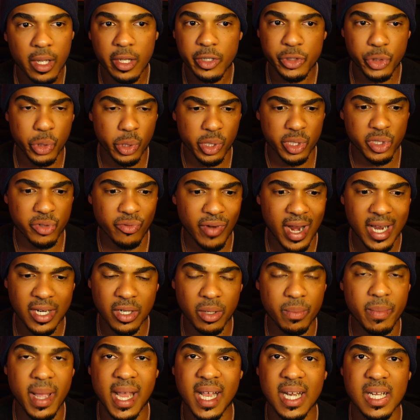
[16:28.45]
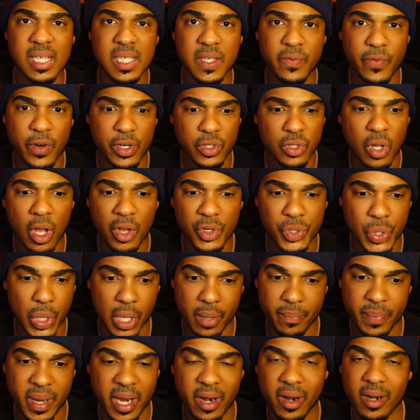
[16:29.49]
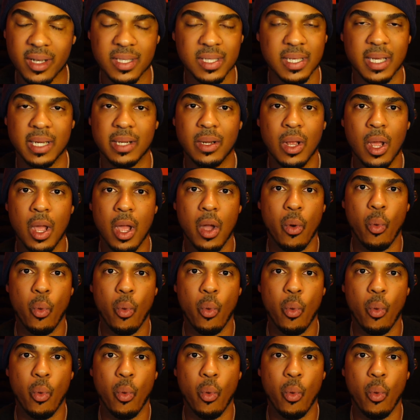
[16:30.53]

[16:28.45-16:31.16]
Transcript: Julius Randle making his first All-Star appearance and